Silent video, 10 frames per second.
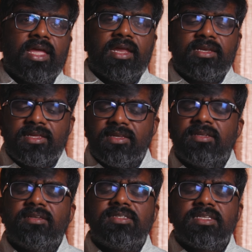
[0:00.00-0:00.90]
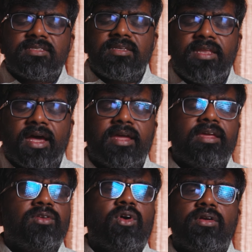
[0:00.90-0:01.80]
And he didn't just die
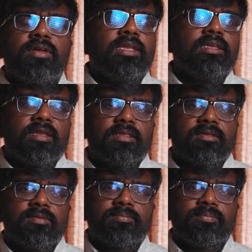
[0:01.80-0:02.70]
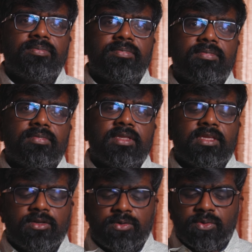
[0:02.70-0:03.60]
an ordinary death.
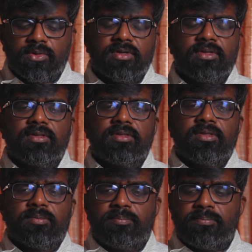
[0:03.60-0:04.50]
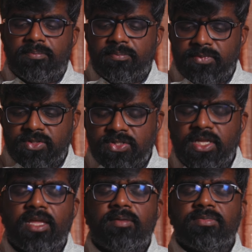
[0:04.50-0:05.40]
He took the
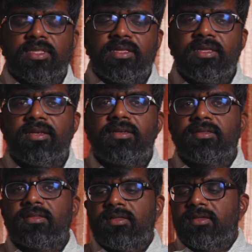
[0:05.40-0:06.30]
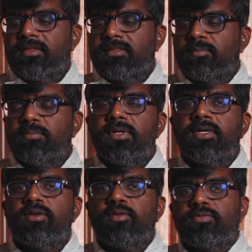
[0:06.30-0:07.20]
shame, the guilt, the
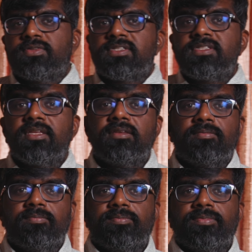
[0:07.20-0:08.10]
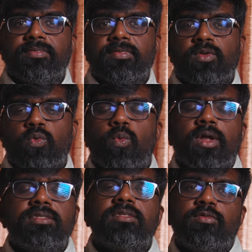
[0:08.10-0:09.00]
burden of sin
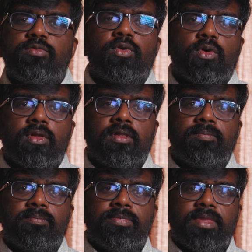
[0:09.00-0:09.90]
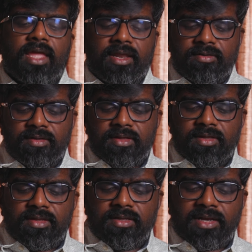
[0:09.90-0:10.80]
once and for all. And
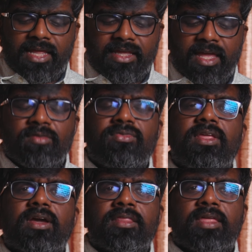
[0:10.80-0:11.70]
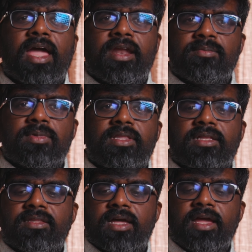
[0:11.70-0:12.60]
like every other animal
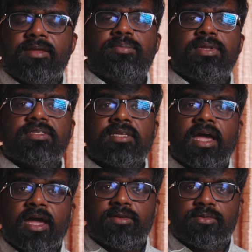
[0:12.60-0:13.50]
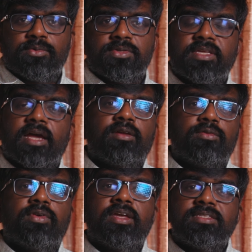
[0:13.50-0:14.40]
that the high priest had to
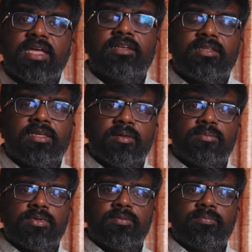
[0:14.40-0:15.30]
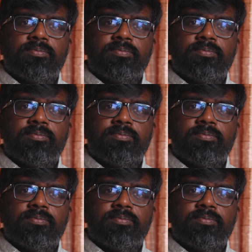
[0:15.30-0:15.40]
sacrifice at the temple,